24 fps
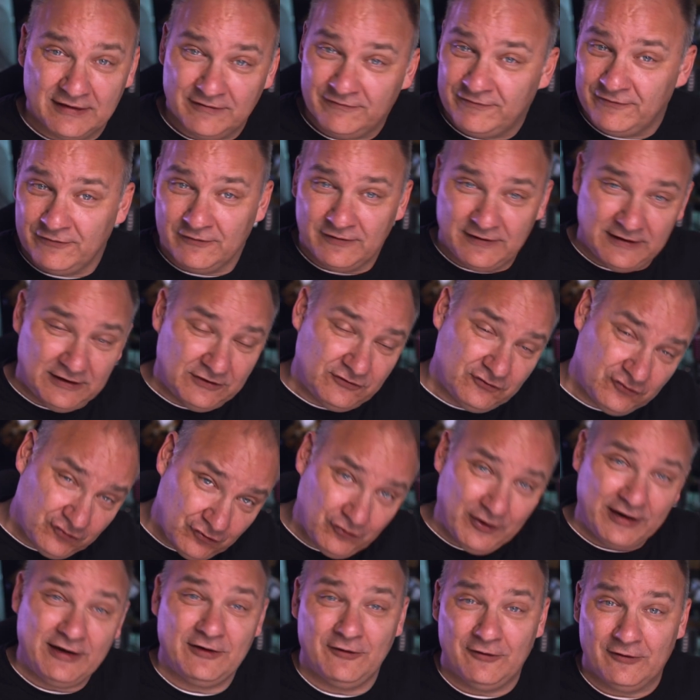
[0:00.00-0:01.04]
for the
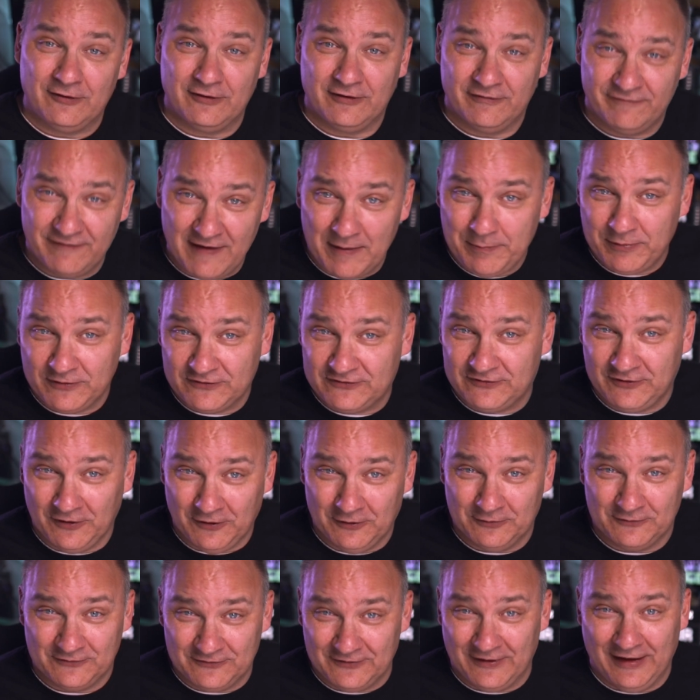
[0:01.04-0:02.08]
trickle of
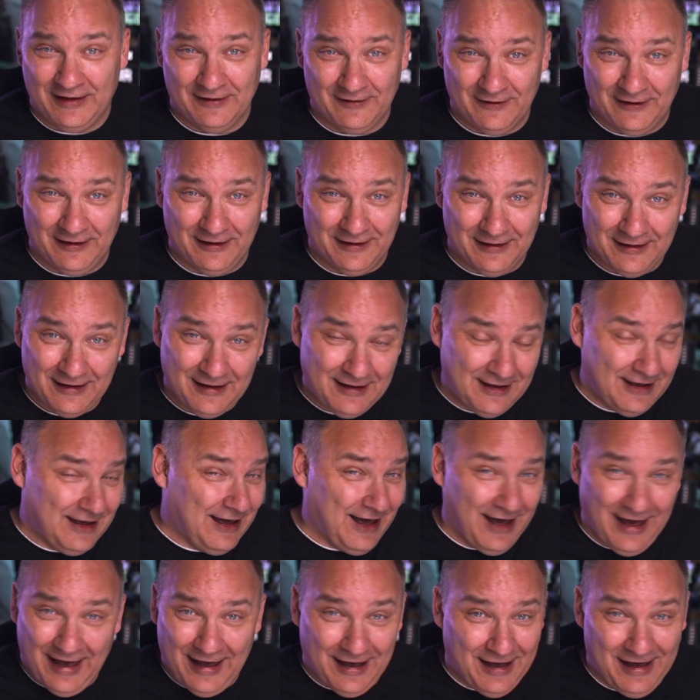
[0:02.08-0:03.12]
episodes lately.
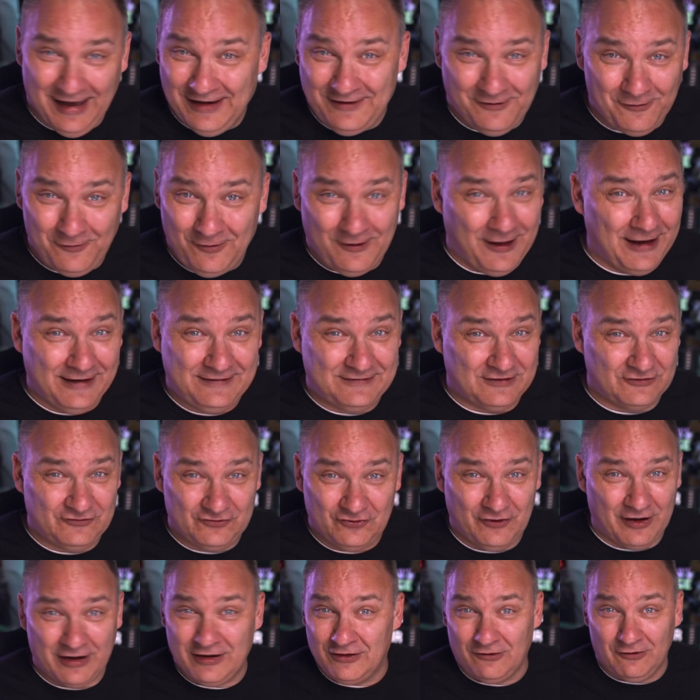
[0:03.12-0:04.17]
I don't like to
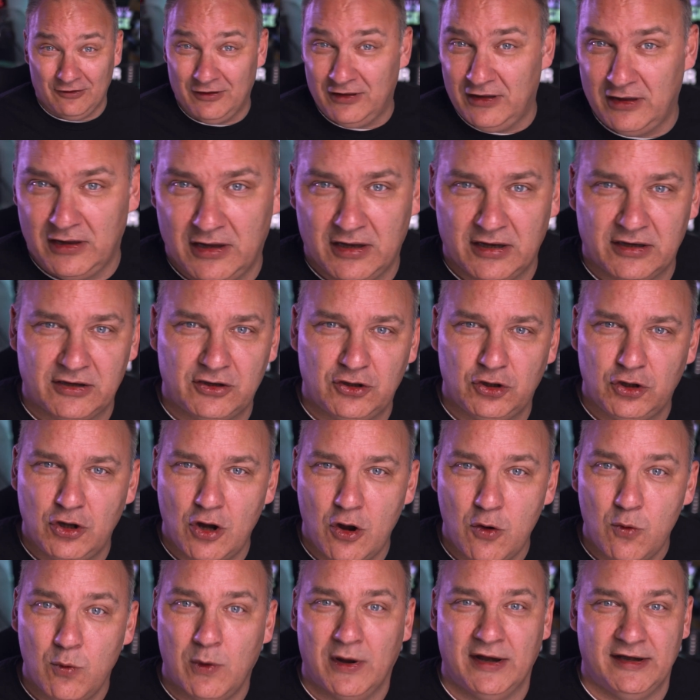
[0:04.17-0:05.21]
trickle. No
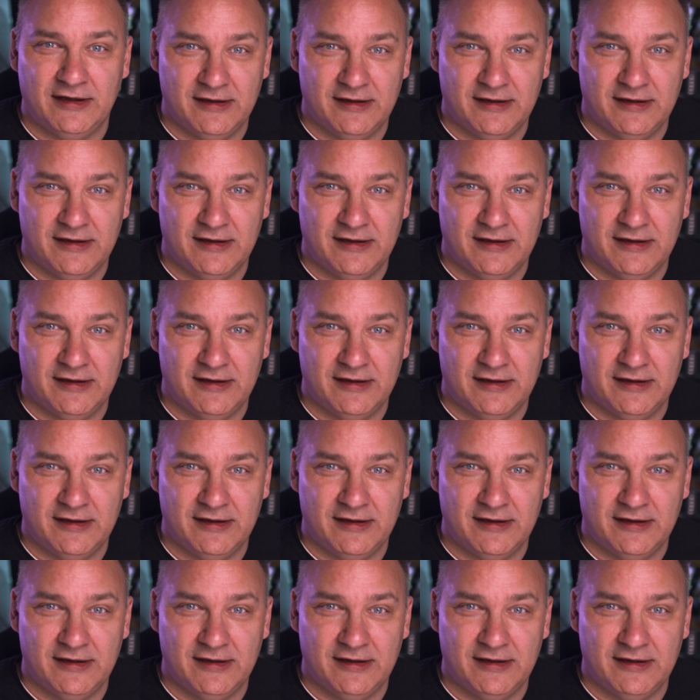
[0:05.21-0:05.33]
one